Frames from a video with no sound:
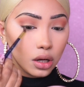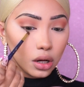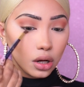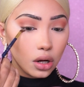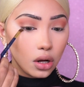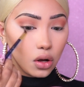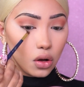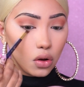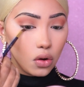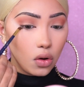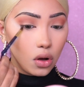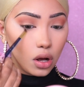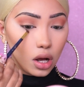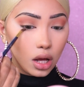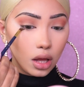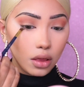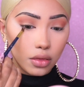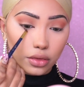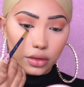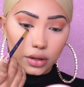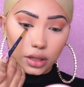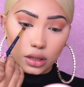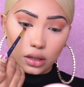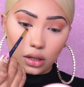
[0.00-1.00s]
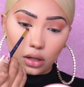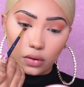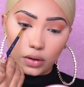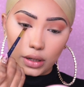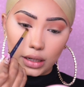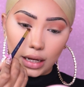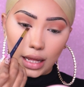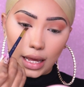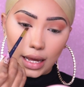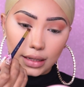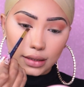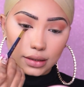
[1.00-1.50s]
Go on the lower
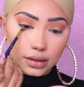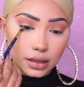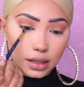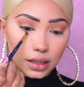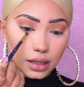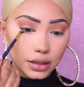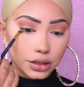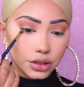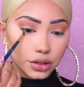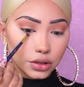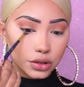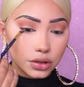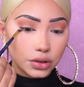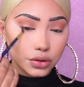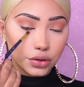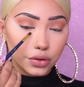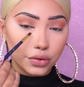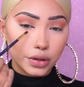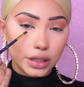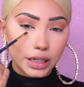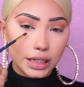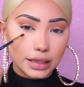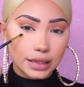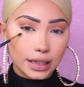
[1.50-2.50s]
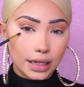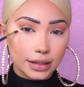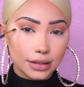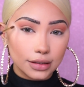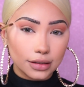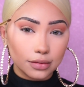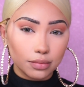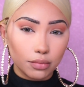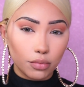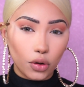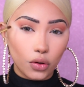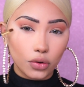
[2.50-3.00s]
lash line just to create that
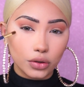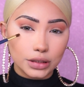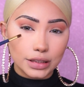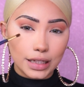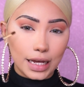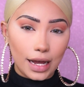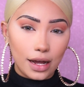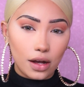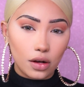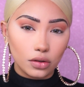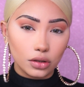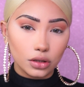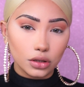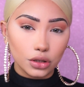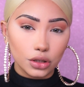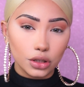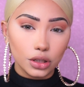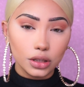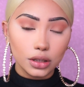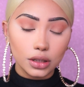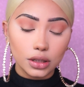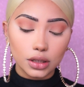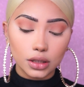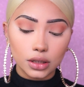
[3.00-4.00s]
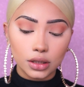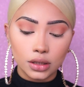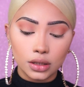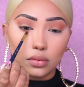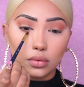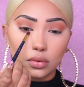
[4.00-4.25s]
smoked out look.